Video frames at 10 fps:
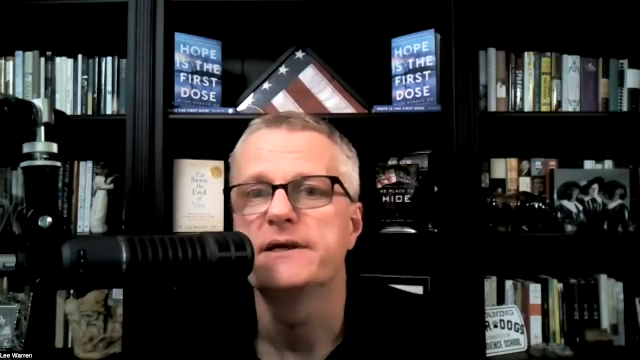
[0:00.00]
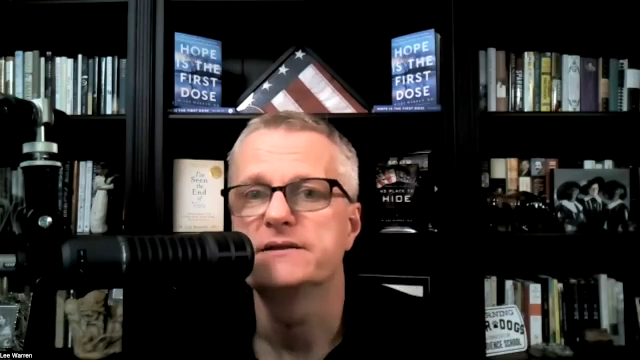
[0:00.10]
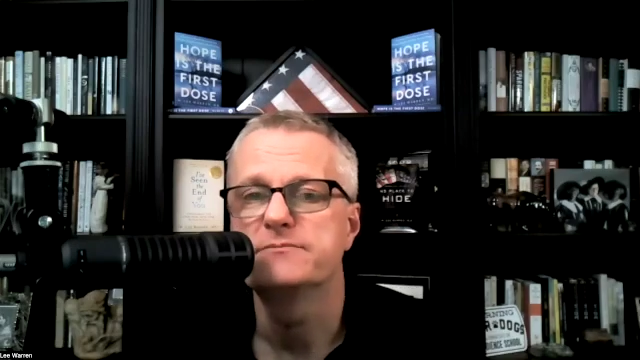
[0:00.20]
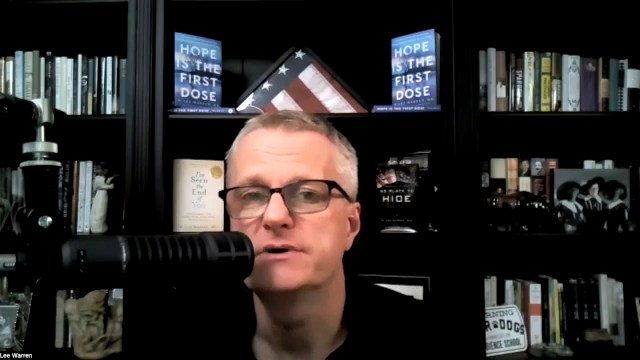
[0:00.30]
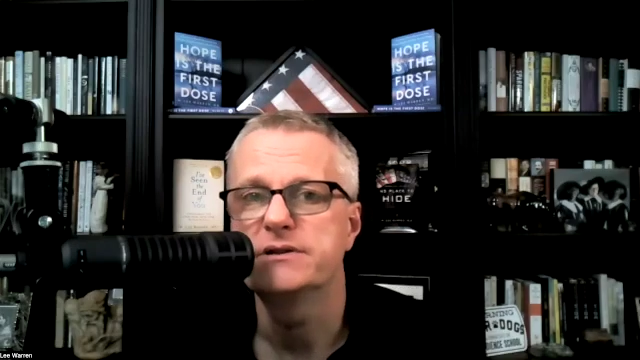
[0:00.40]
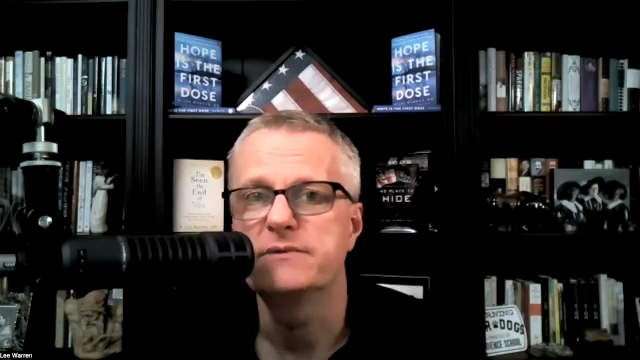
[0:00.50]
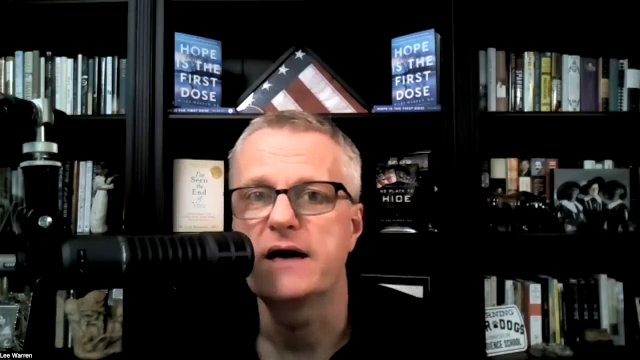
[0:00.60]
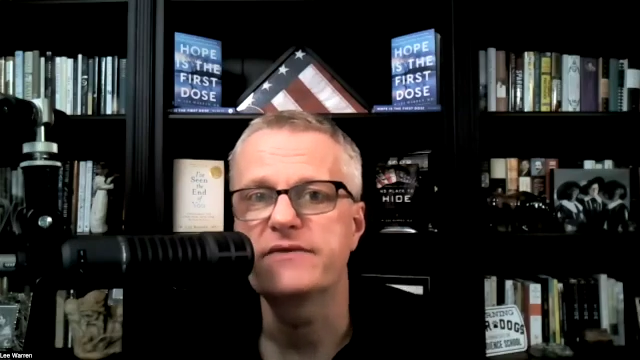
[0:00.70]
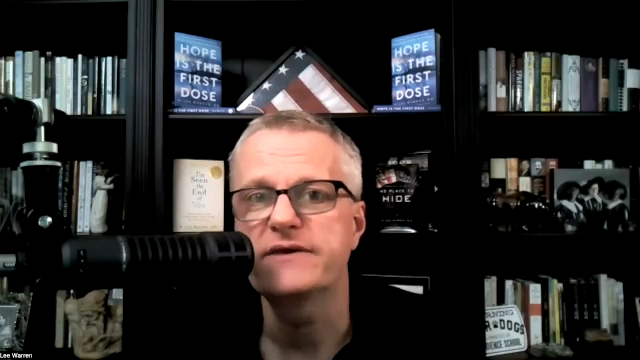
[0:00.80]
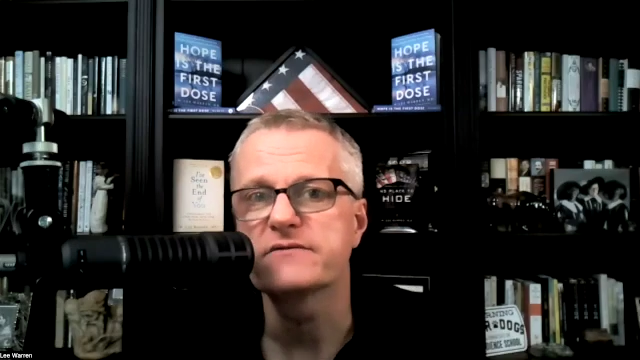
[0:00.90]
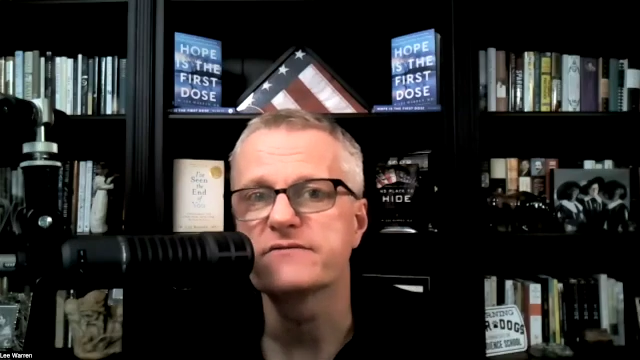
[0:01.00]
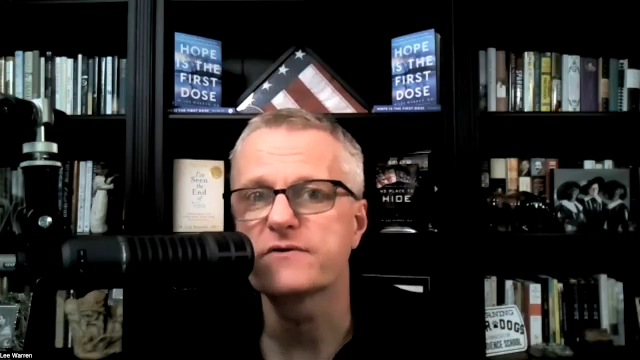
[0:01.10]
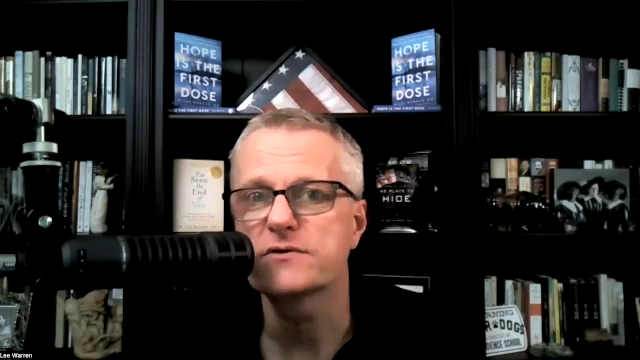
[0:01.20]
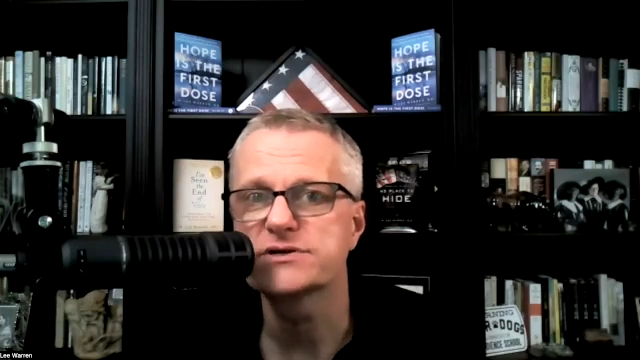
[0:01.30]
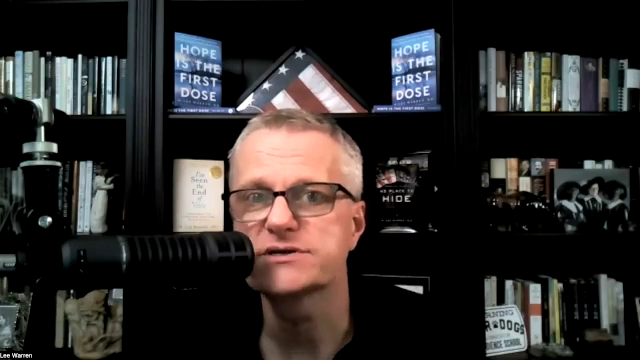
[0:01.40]
But I think the
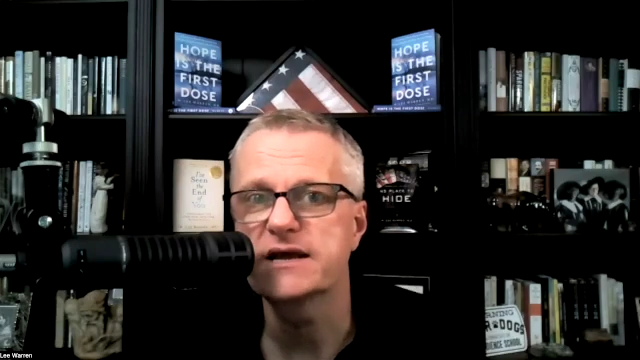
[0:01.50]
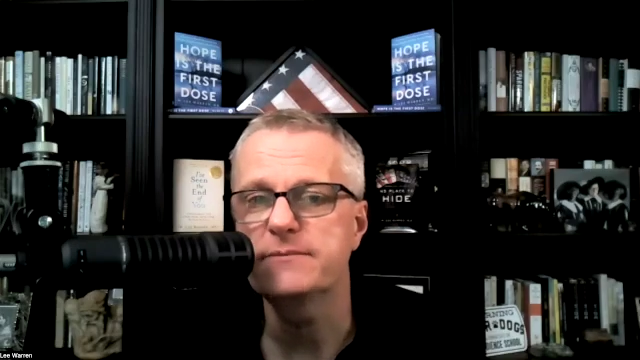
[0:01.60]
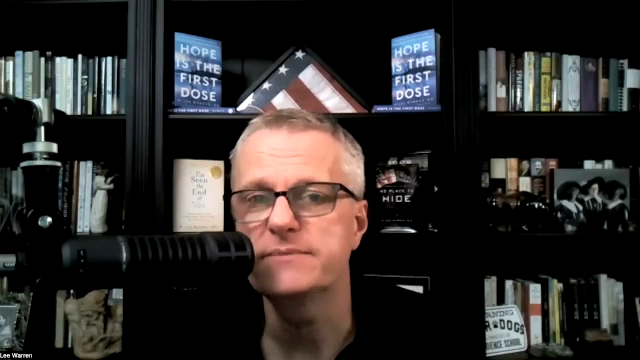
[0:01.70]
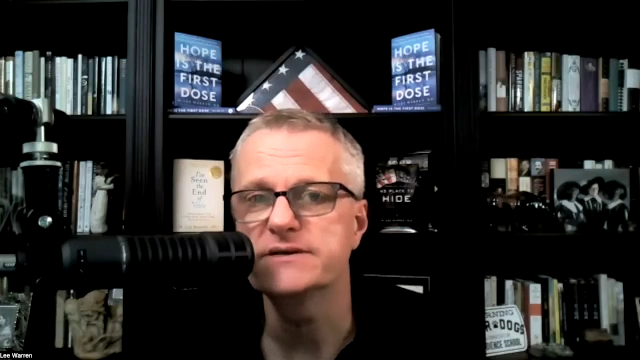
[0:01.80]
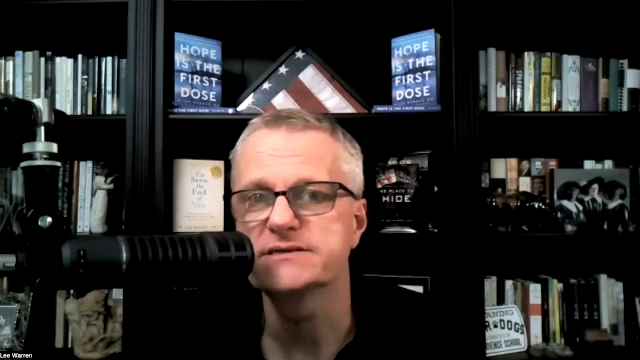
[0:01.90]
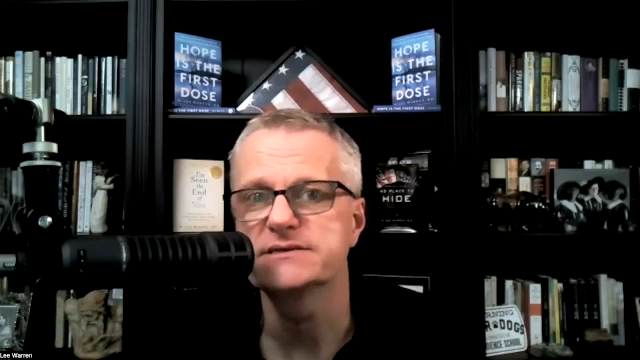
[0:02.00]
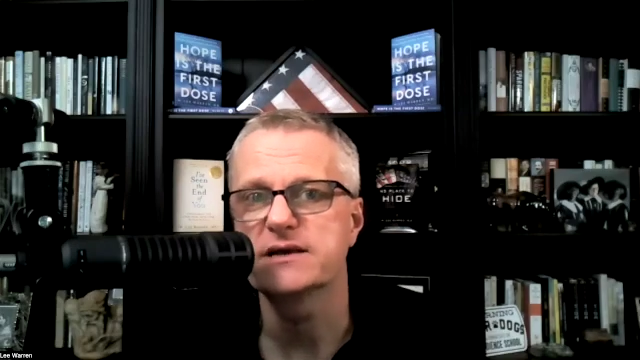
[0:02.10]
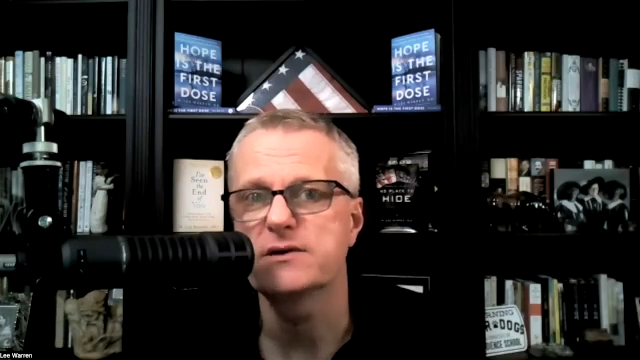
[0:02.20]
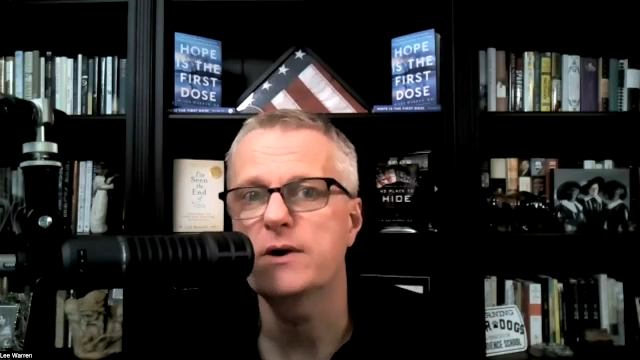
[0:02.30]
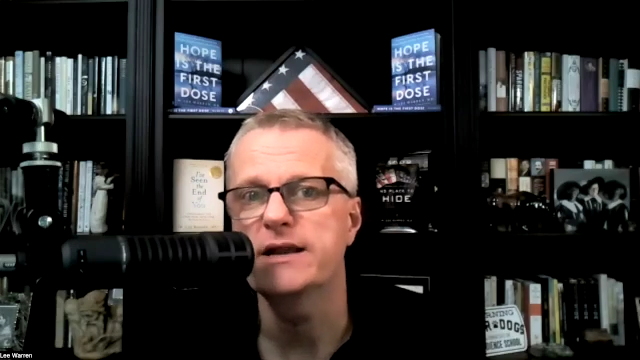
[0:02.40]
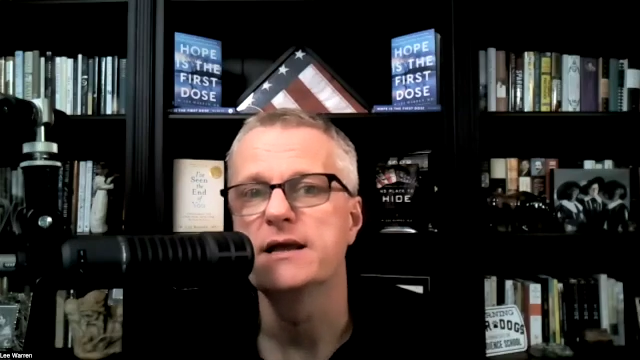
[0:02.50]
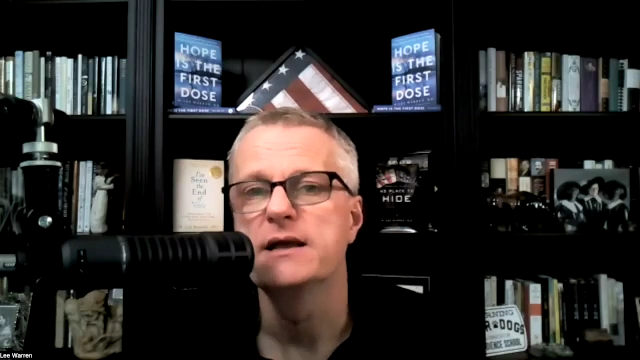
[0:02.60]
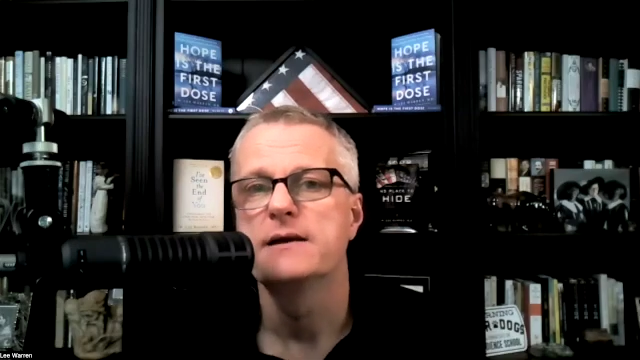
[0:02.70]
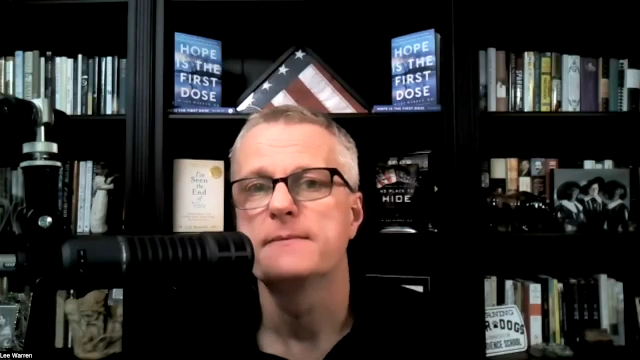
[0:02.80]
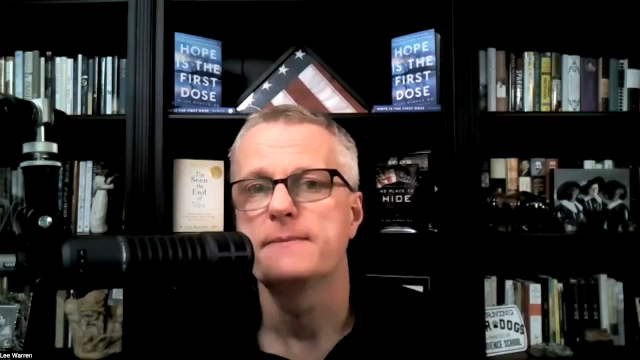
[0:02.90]
first step is to say, wait,
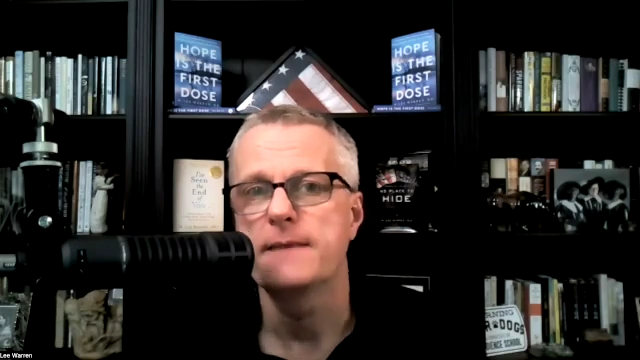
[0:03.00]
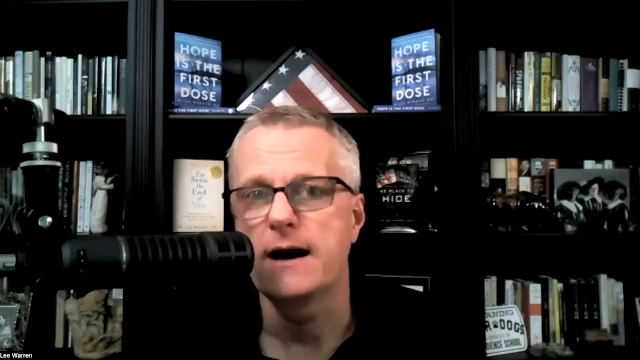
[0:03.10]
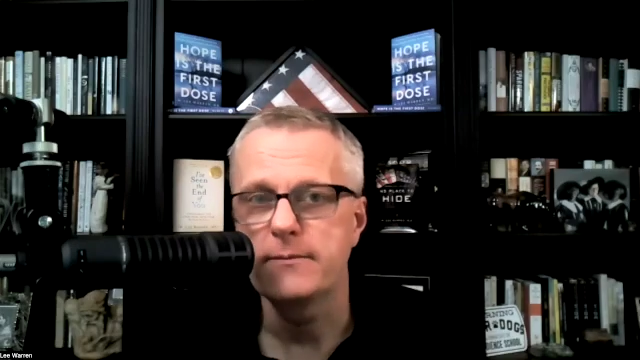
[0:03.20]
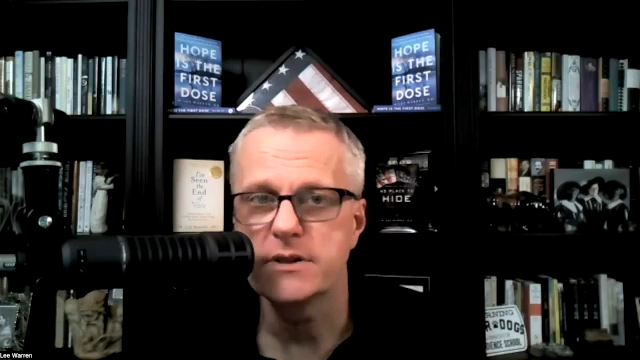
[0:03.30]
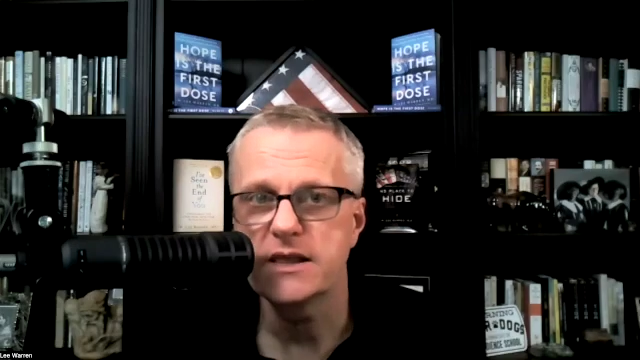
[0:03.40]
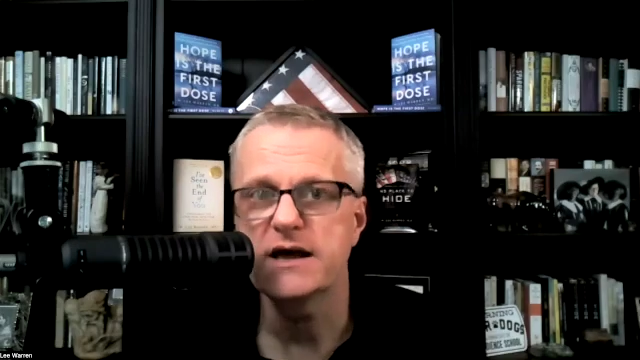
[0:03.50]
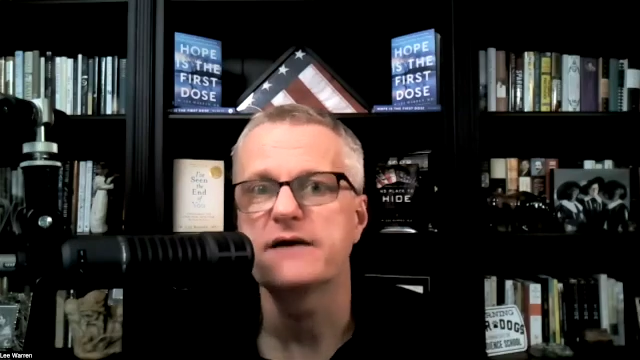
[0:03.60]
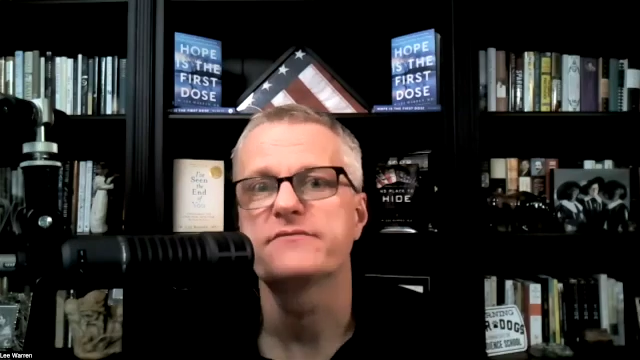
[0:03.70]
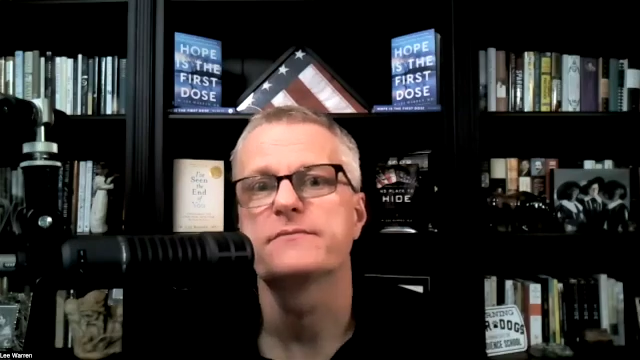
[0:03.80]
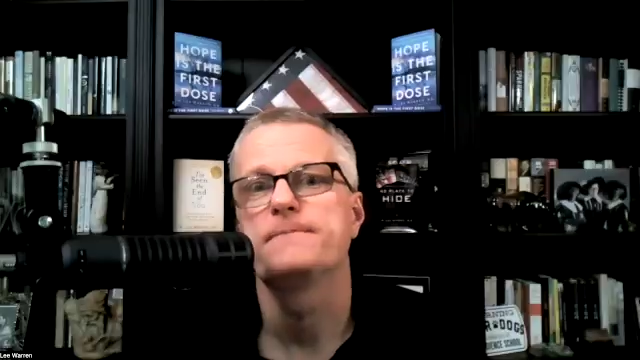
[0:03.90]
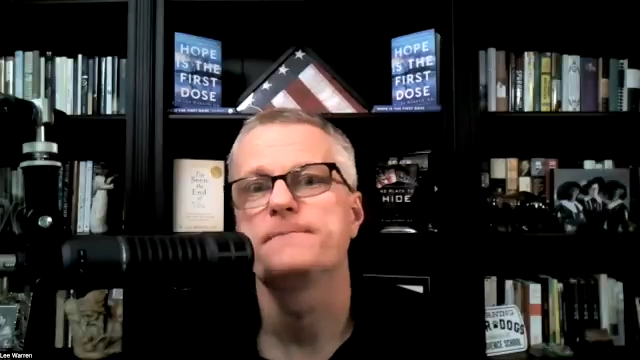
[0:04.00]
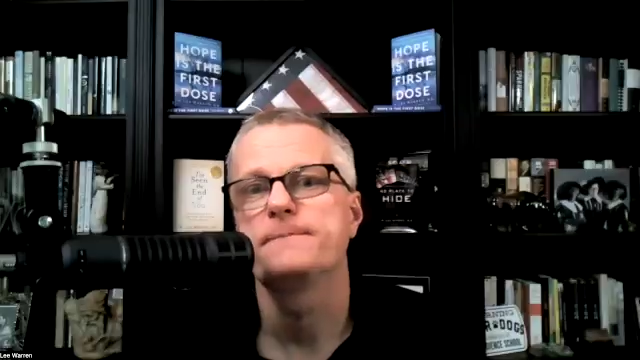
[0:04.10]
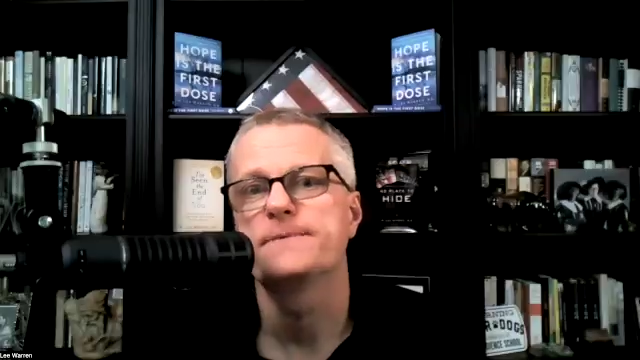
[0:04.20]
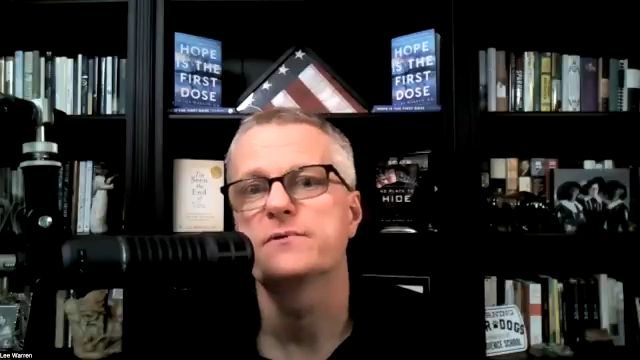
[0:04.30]
I'm alive. So